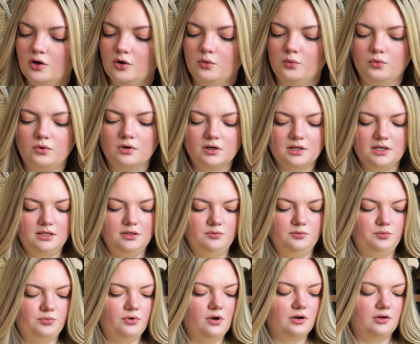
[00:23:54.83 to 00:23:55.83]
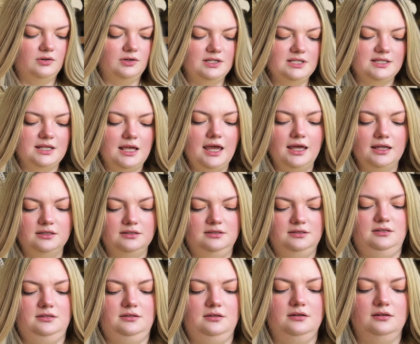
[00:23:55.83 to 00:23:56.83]
work in progress and
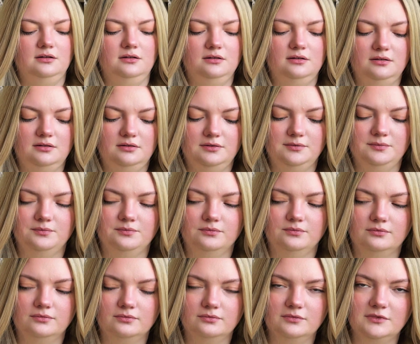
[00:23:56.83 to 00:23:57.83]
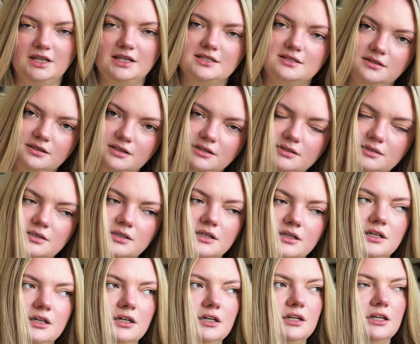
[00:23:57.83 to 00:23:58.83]
test knit
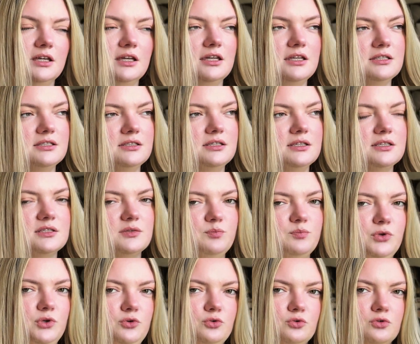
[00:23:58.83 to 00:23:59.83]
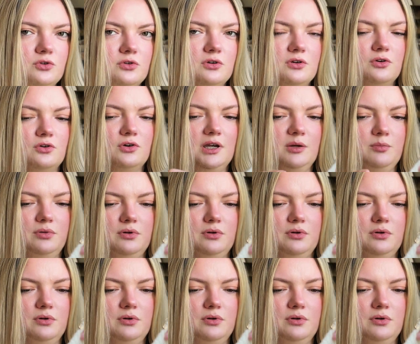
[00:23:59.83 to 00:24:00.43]
is this pure rib